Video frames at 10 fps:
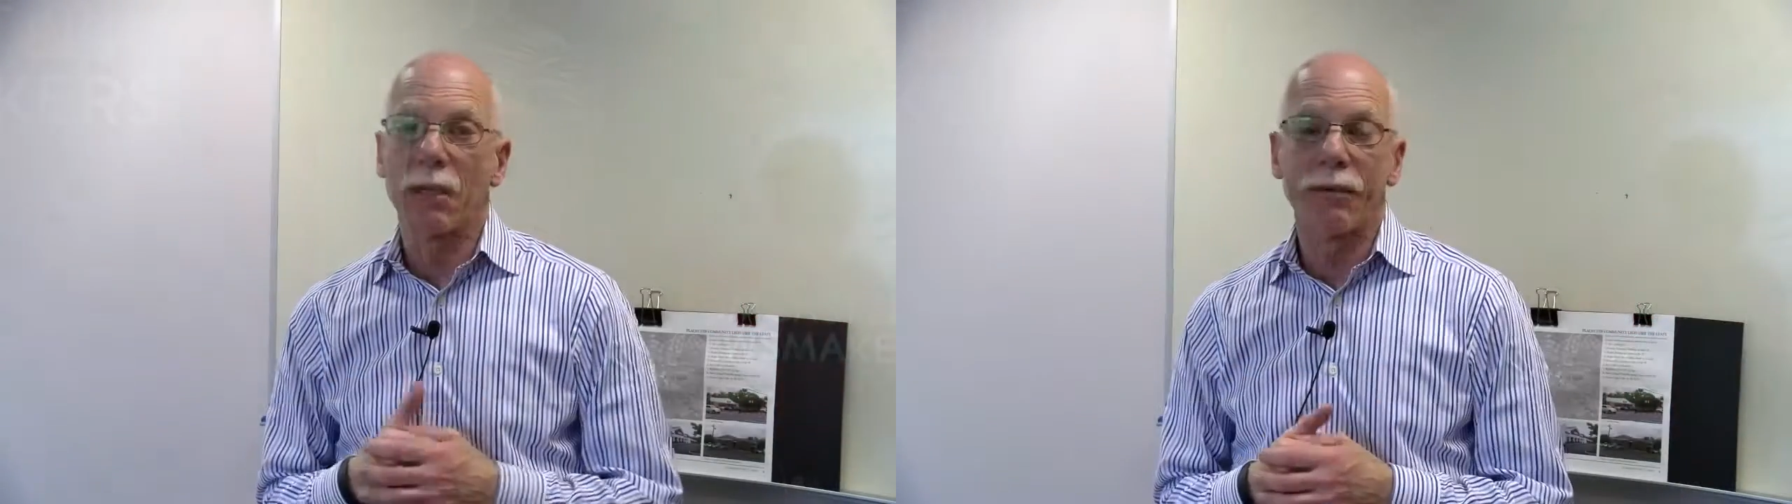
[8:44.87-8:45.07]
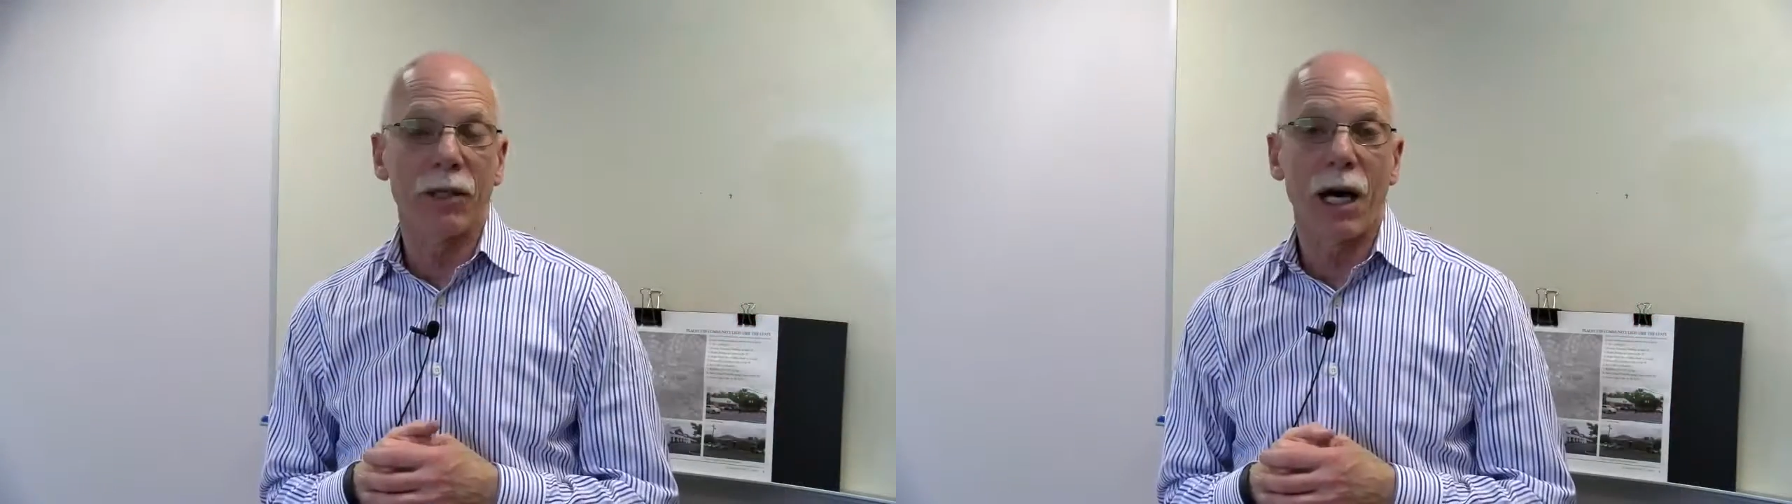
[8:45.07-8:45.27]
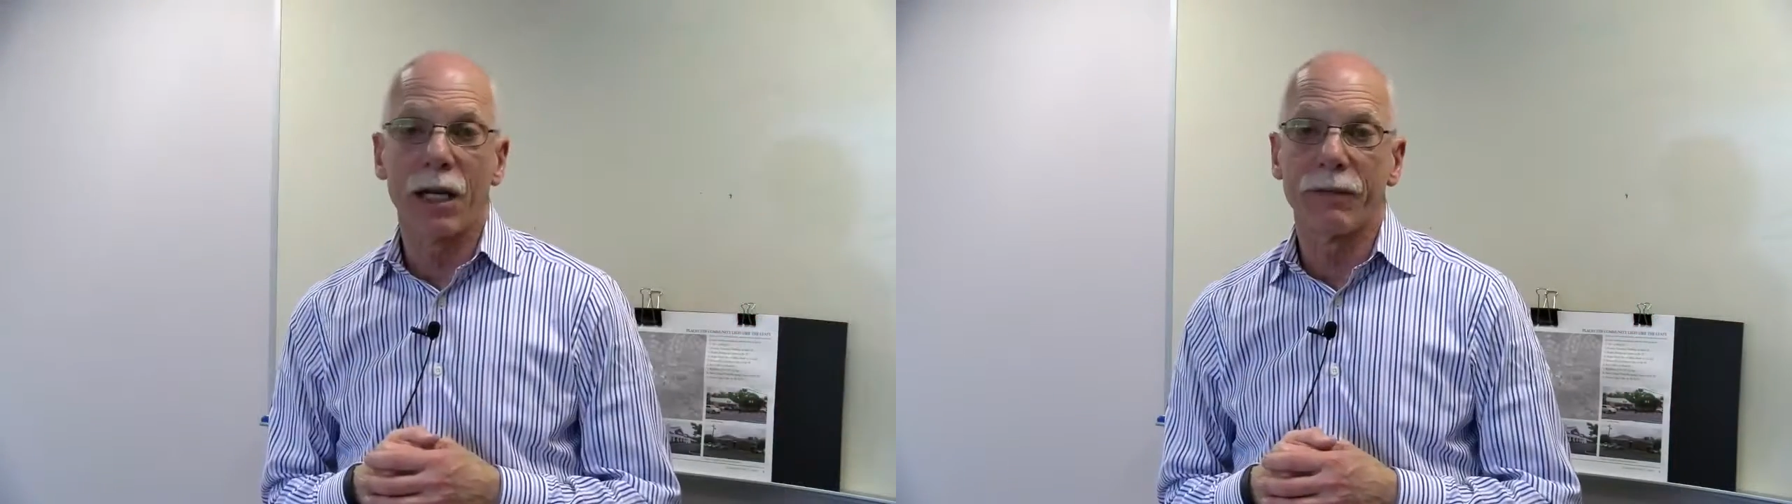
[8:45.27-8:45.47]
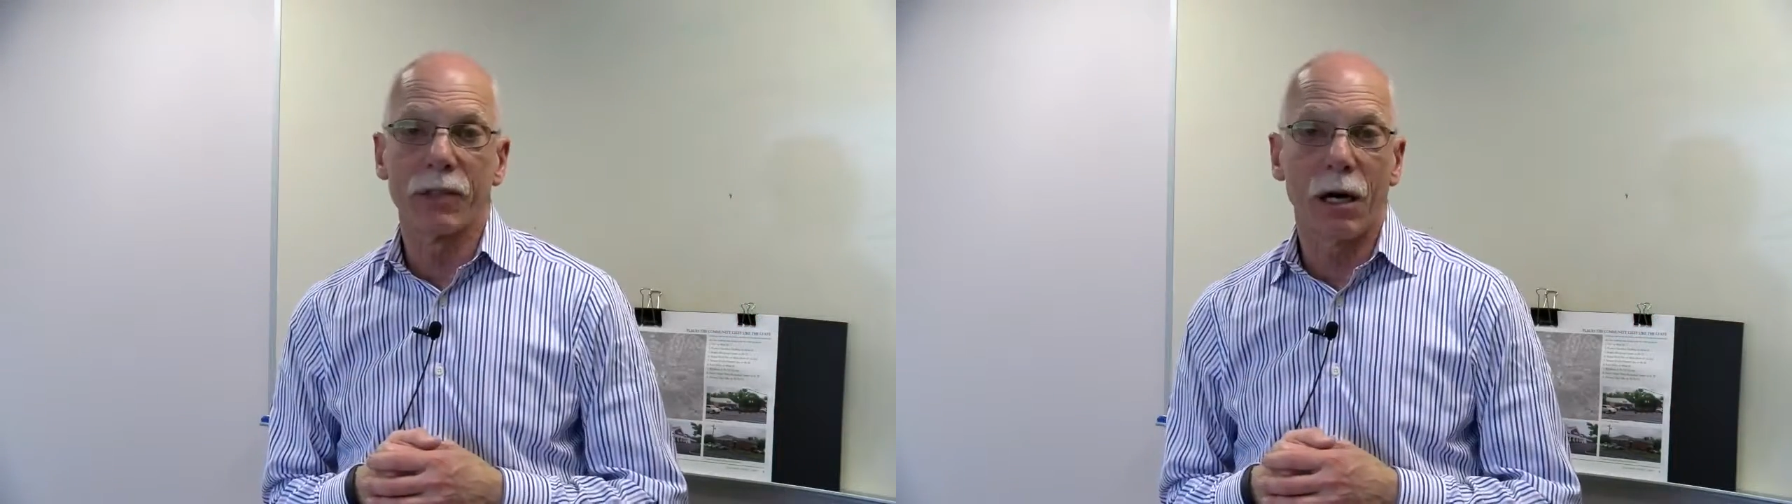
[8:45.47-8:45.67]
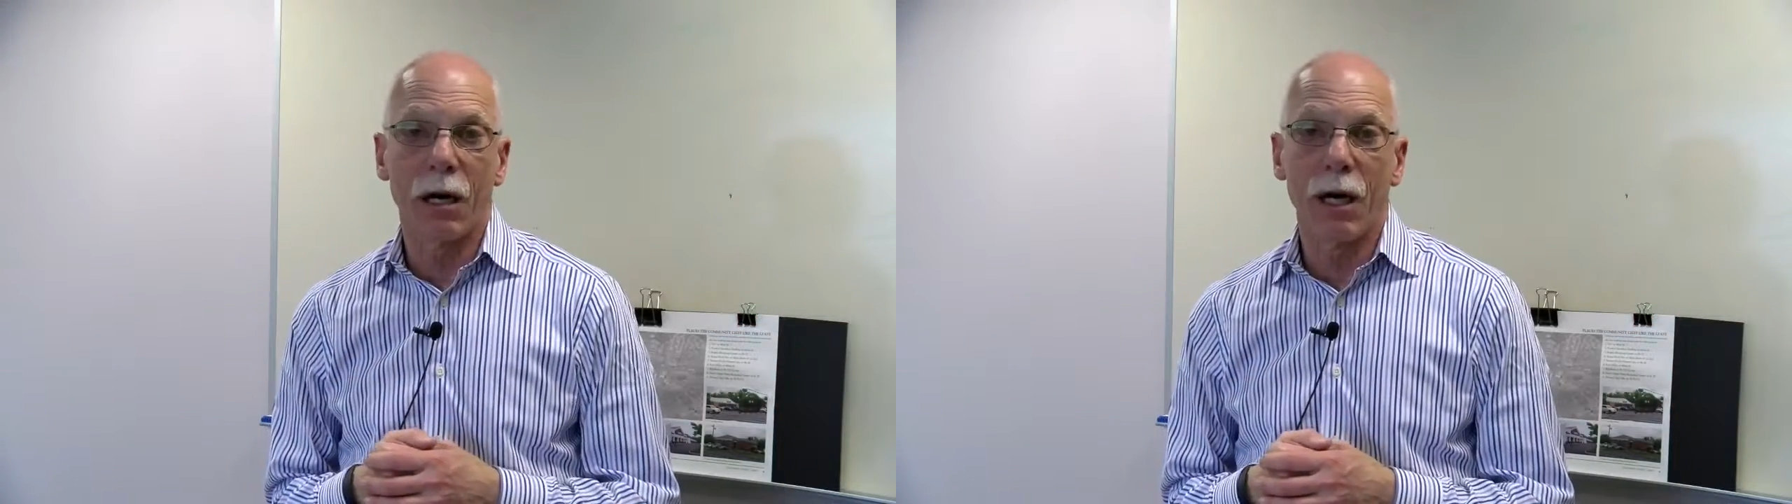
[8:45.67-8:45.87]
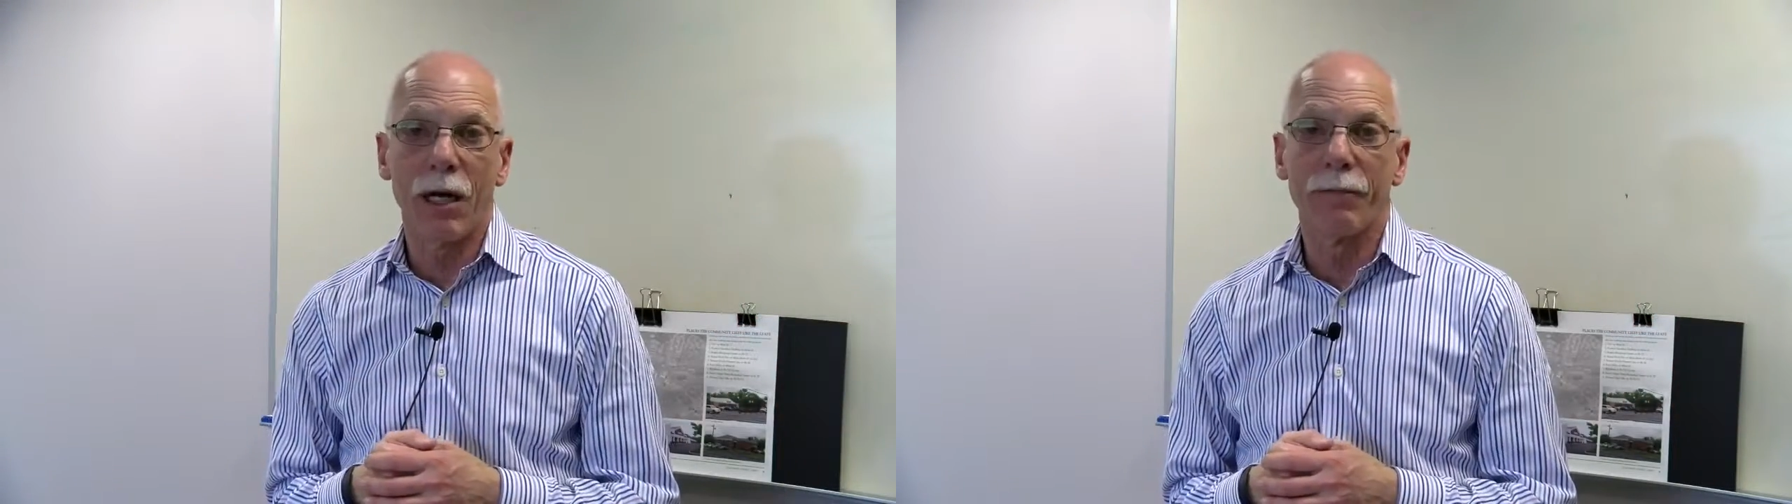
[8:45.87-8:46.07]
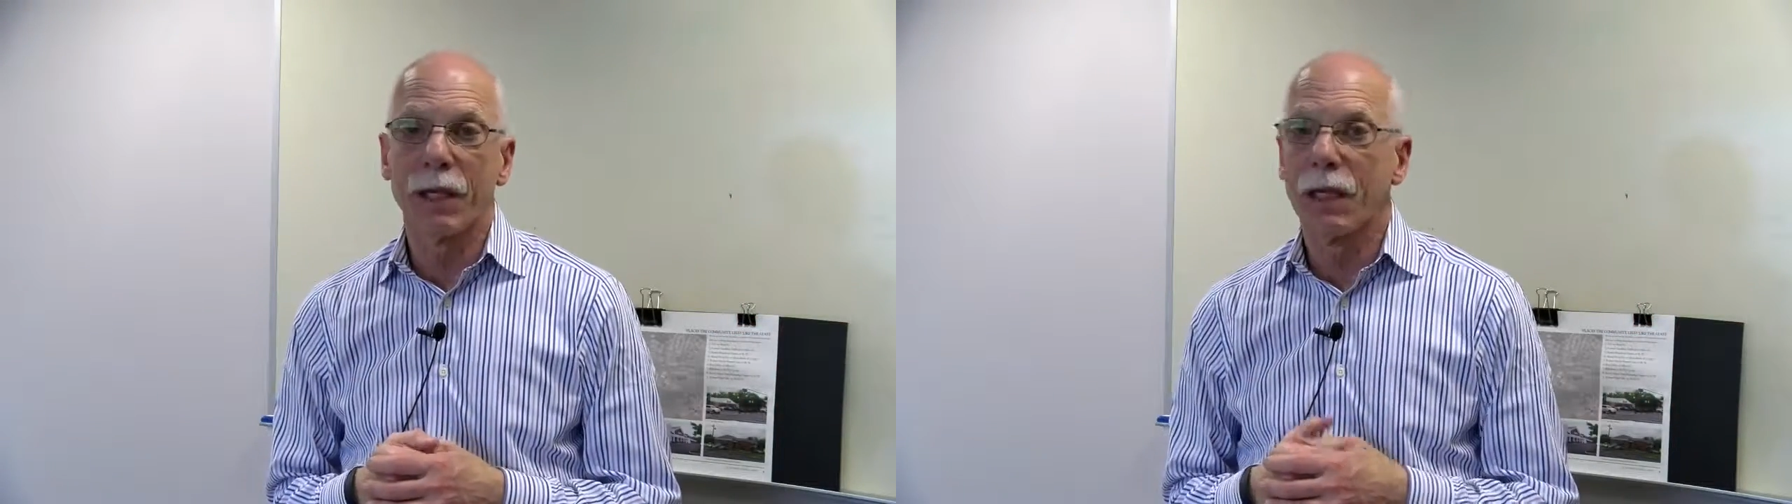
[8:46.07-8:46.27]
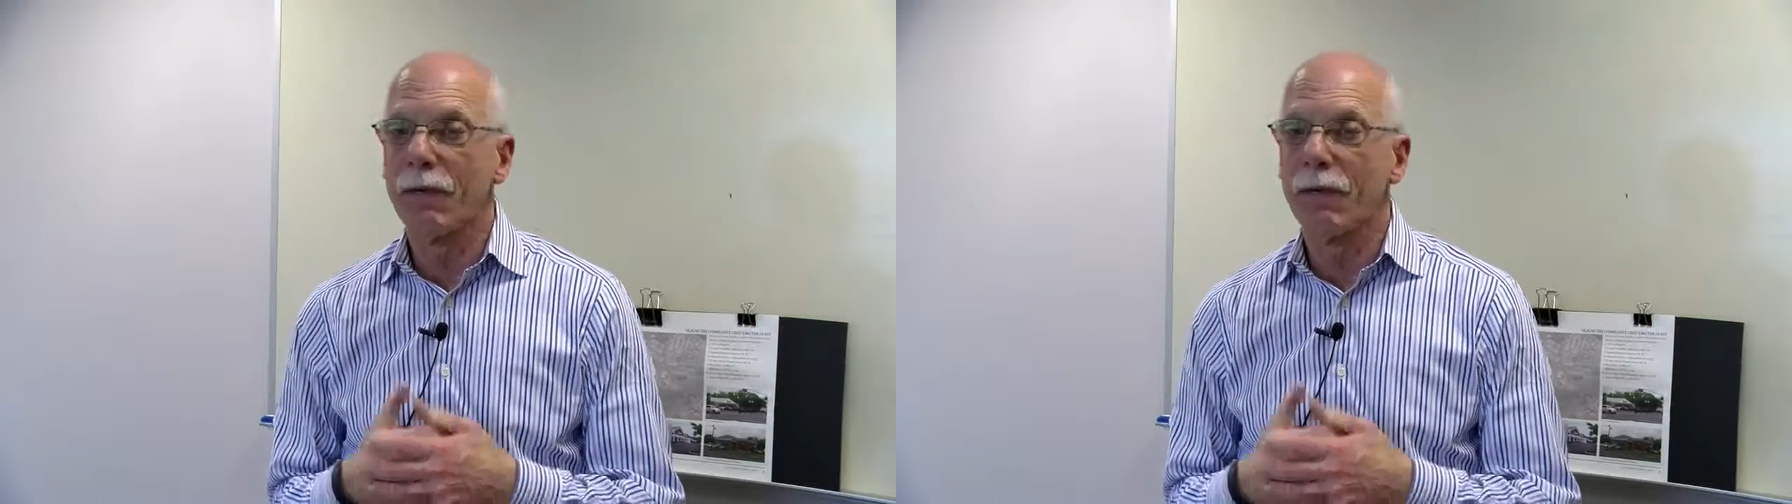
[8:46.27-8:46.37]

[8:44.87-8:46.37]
of time.